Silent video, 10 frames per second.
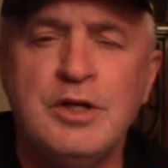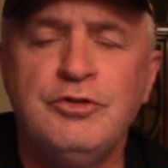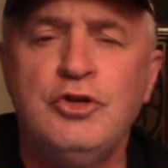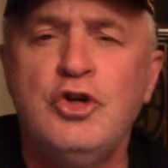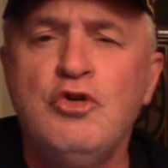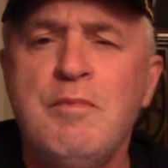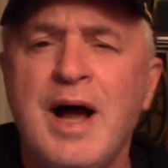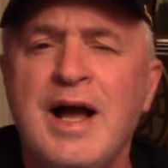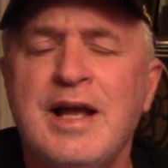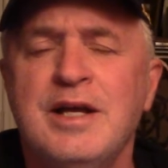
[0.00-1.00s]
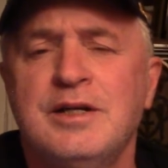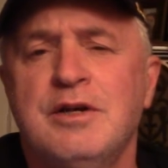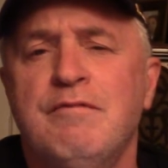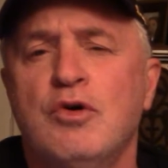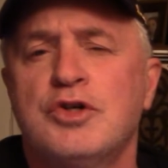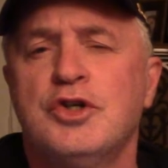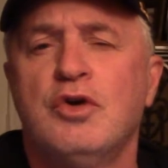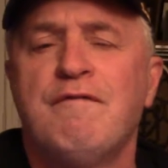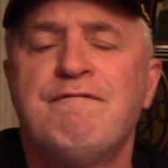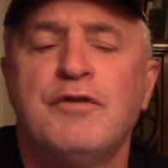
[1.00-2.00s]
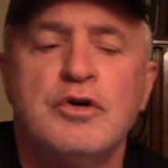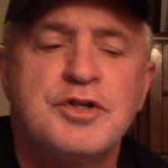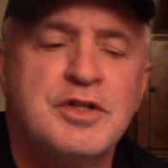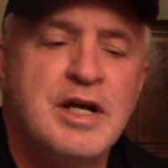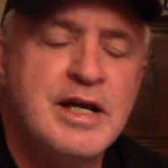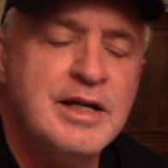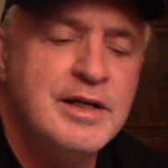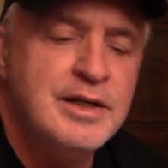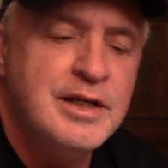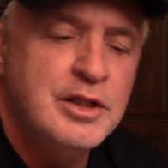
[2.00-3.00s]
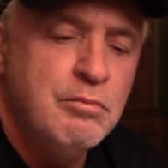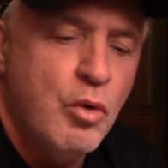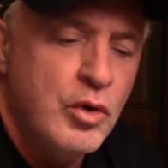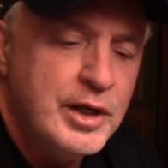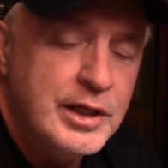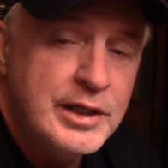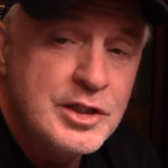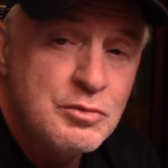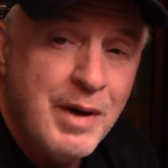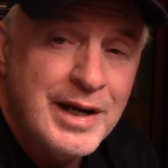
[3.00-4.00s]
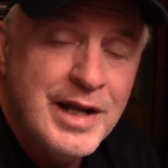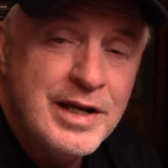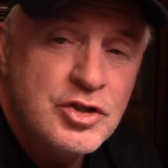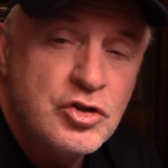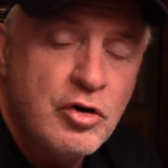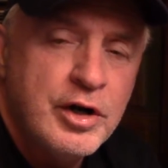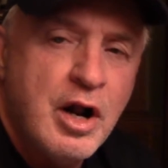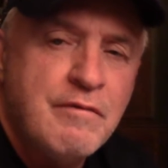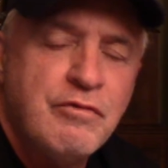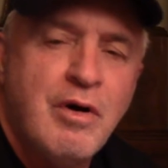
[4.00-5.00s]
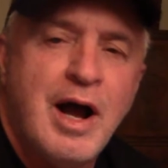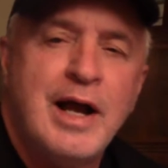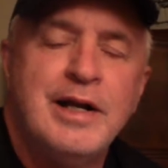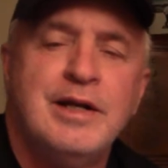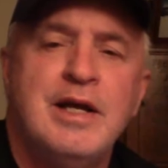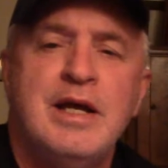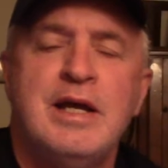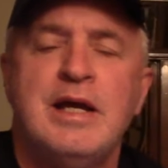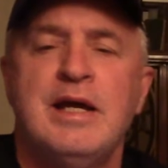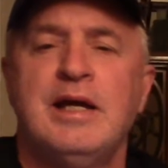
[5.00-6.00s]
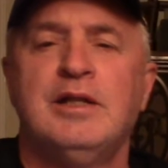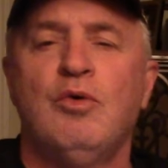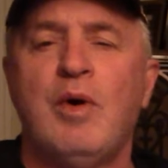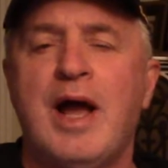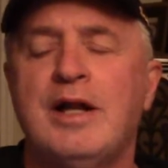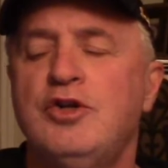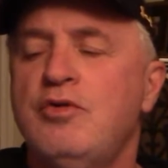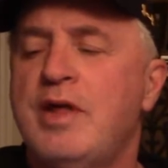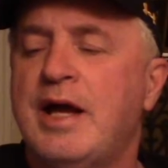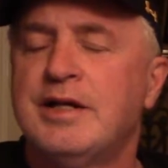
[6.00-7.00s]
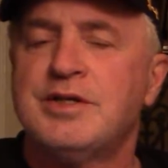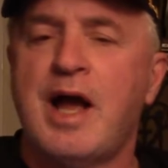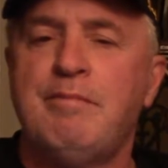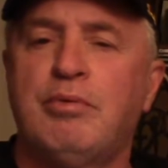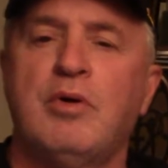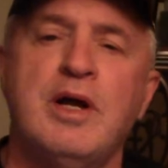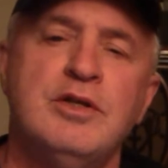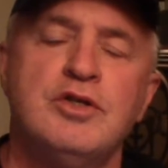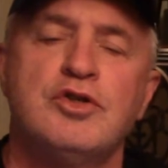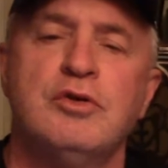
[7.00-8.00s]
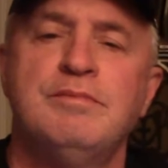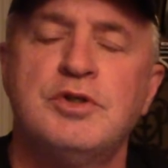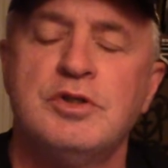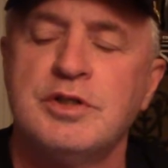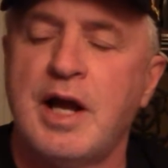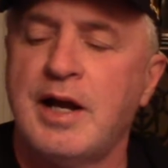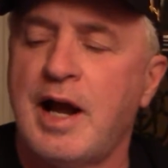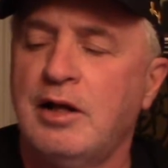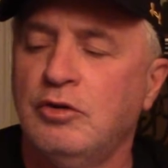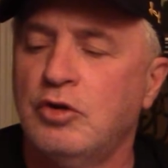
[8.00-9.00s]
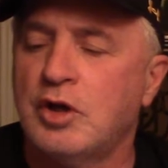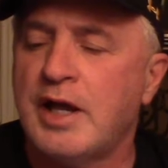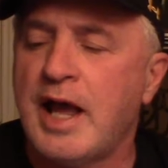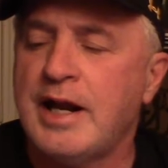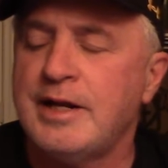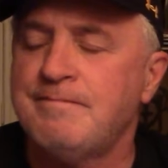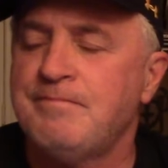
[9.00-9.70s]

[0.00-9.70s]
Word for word: to do my devotional first thing in the morning. It gets my day started off right. And, and the way I do that is I pray the scriptures. I, I look at it